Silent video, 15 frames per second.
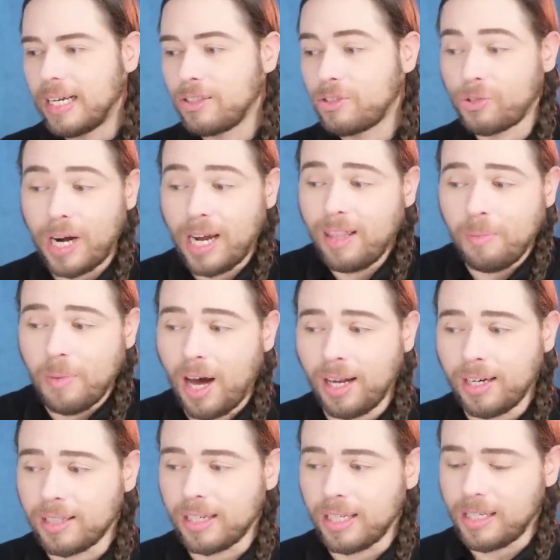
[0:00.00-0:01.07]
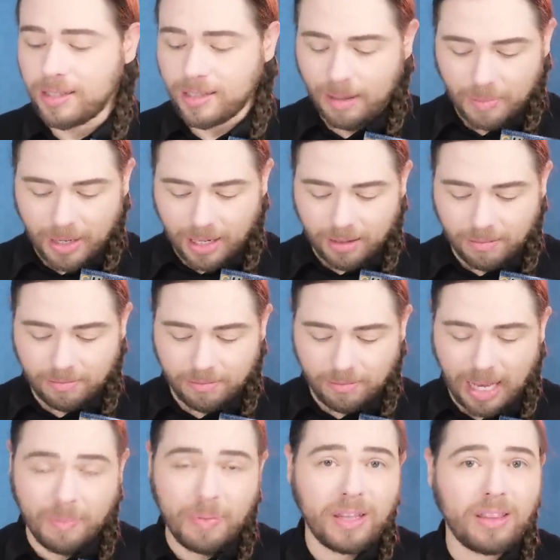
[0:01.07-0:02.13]
try them on at least. I mean,
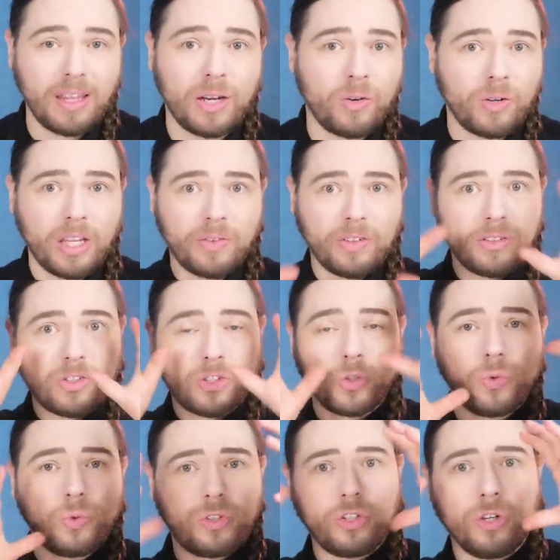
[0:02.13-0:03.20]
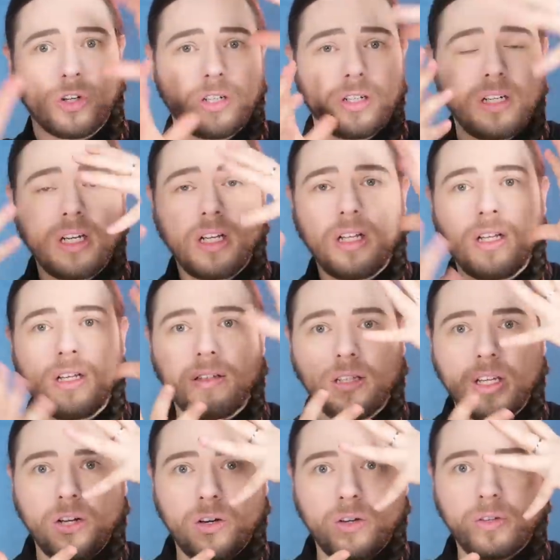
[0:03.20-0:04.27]
maybe they don't even suit your
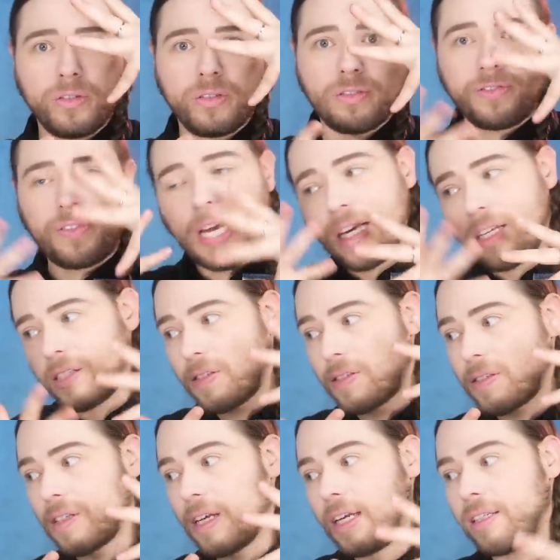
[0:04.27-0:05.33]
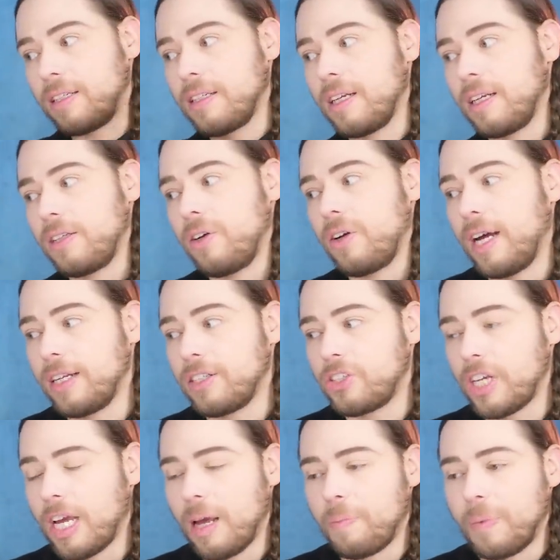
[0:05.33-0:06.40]
face and your head
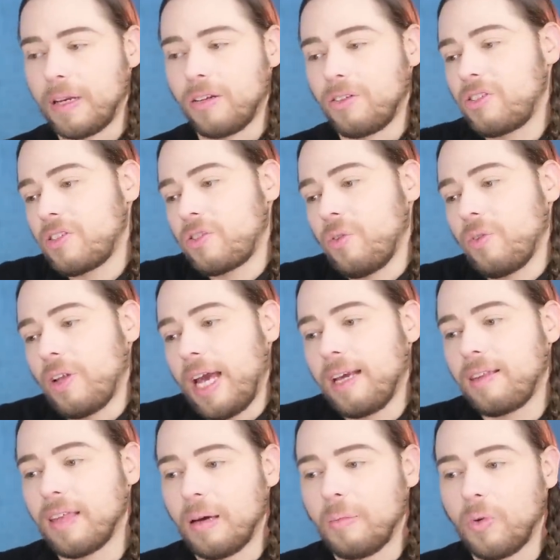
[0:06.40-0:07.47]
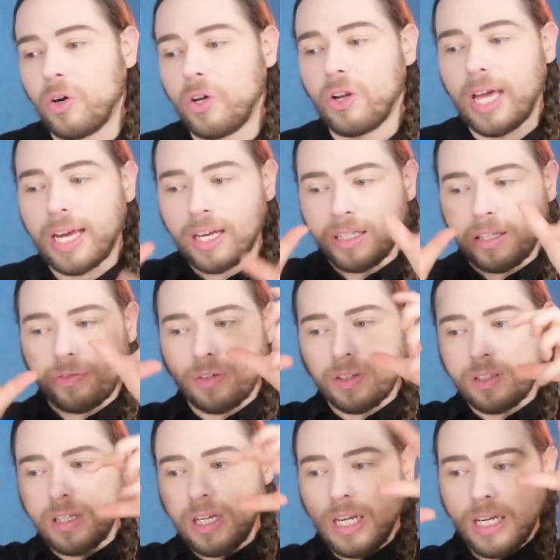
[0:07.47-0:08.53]
shape, and you just don't like them, or you like a different